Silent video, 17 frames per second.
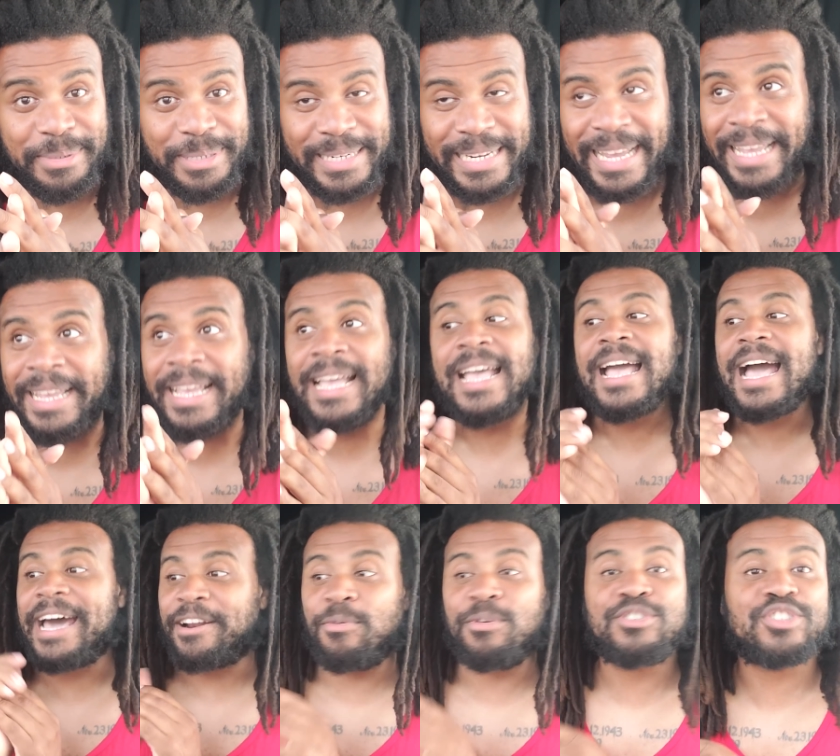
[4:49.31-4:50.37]
Okay,
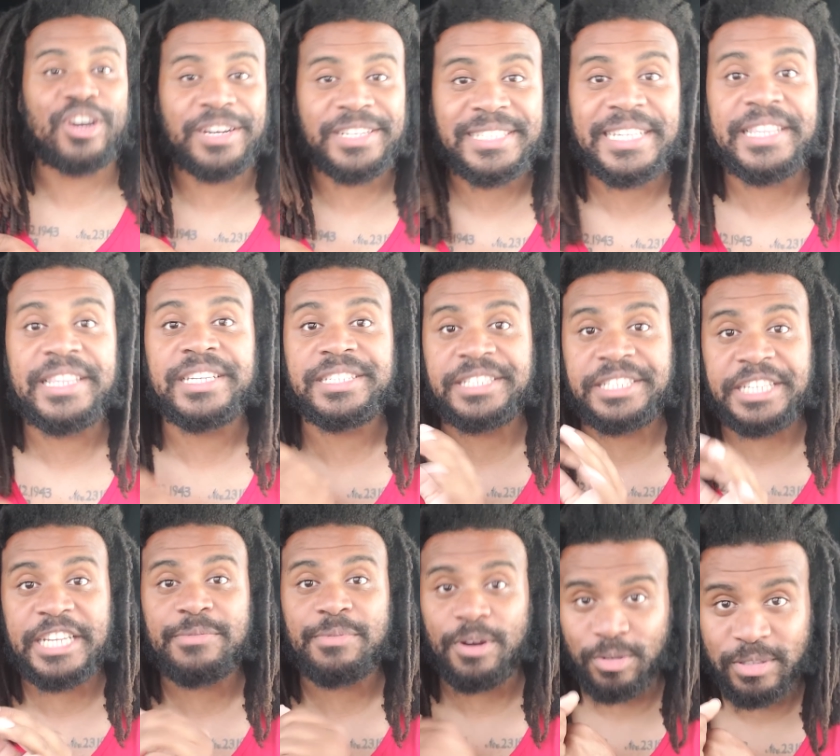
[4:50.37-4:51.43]
I don't want y'all to see the
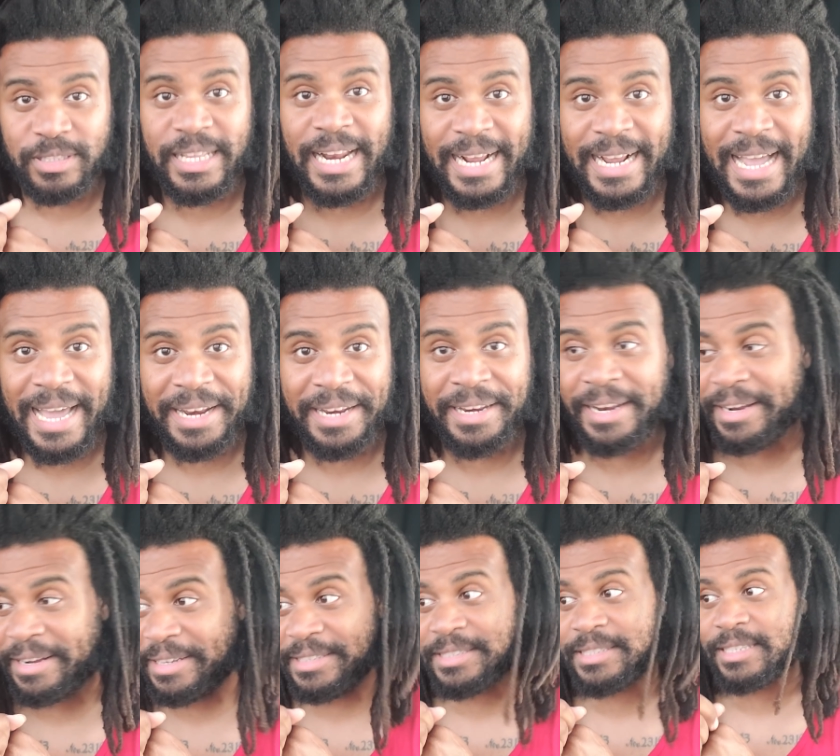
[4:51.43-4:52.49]
zeros that I got in there
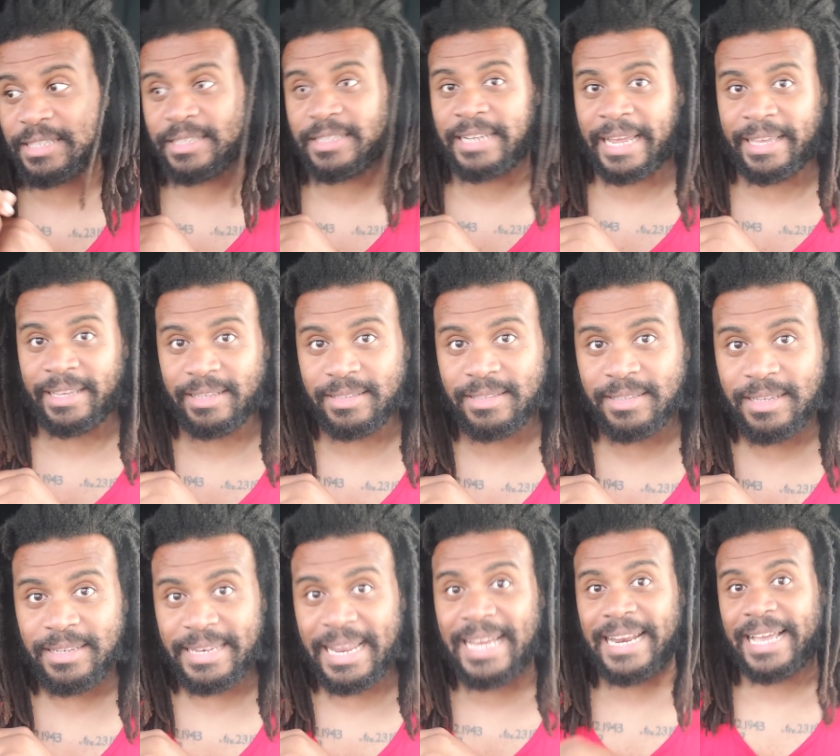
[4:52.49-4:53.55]
because like
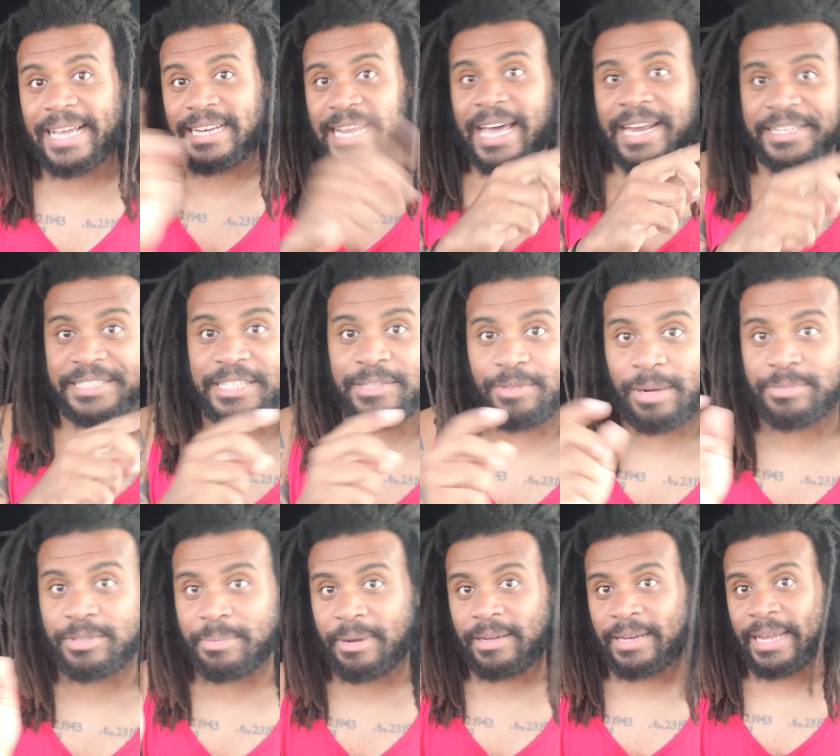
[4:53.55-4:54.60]
not like a lot of zero. I'm
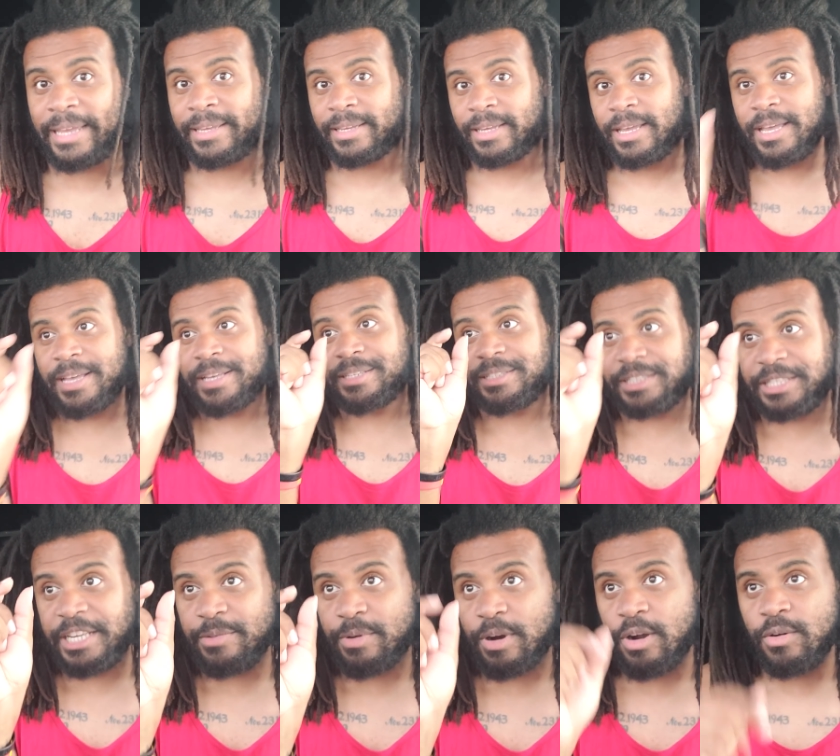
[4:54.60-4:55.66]
talking about like
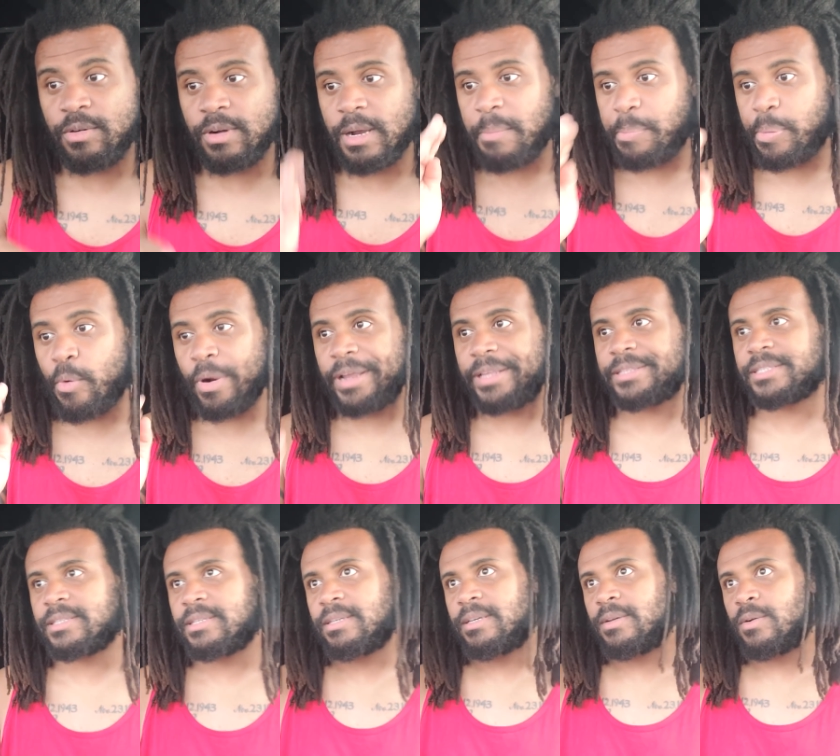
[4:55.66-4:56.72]
zero point
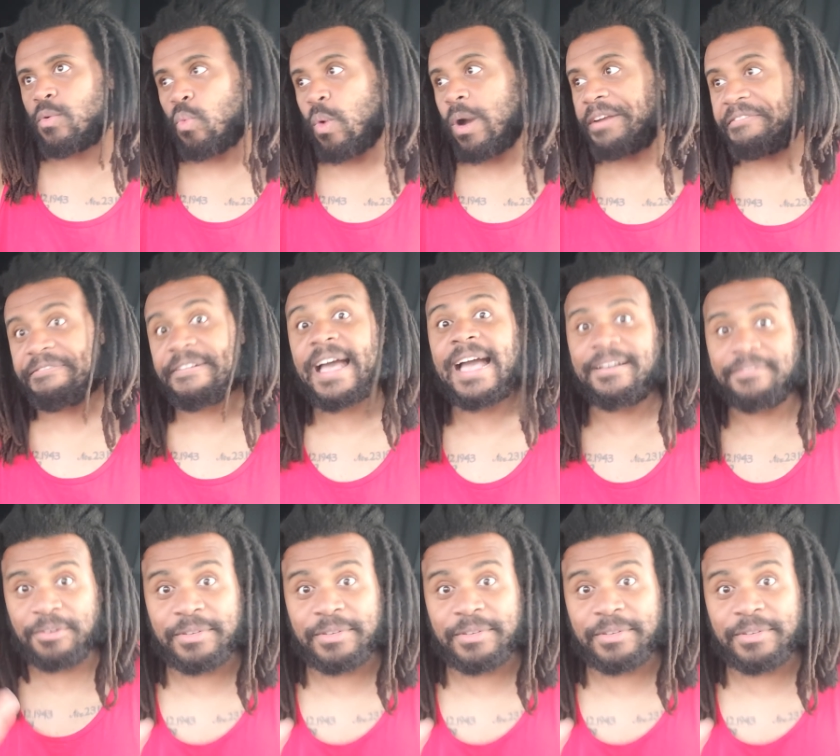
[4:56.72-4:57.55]
one five.